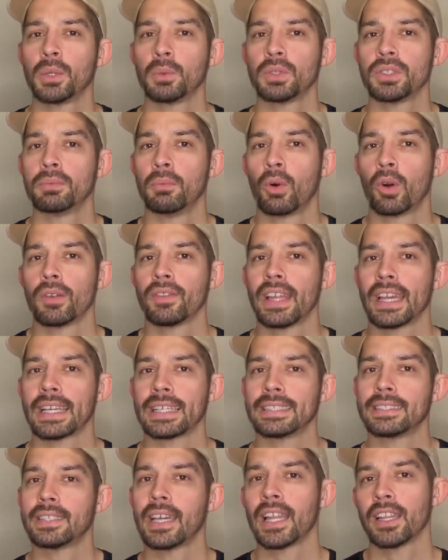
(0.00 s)
was more of a
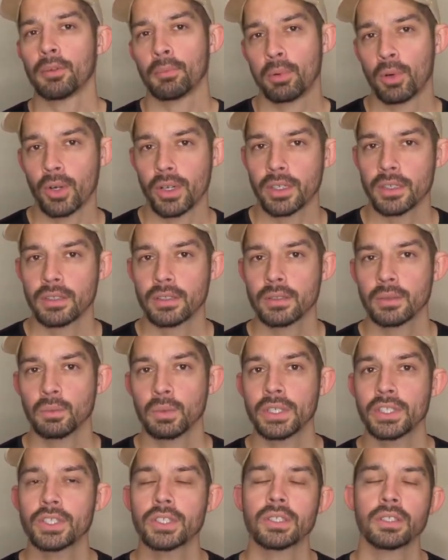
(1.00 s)
teleport,
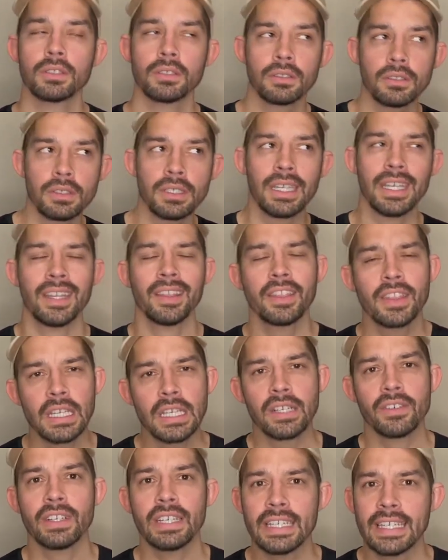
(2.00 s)
which In
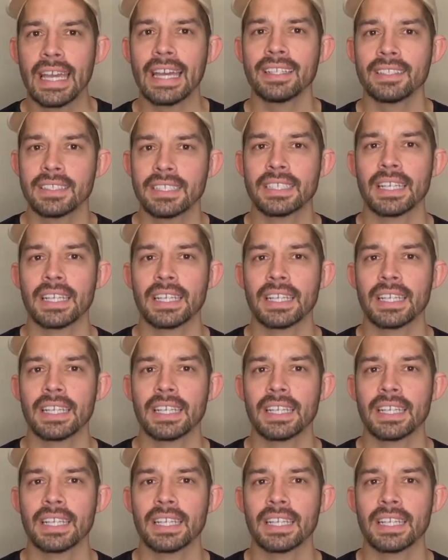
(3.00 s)
theory, yes, it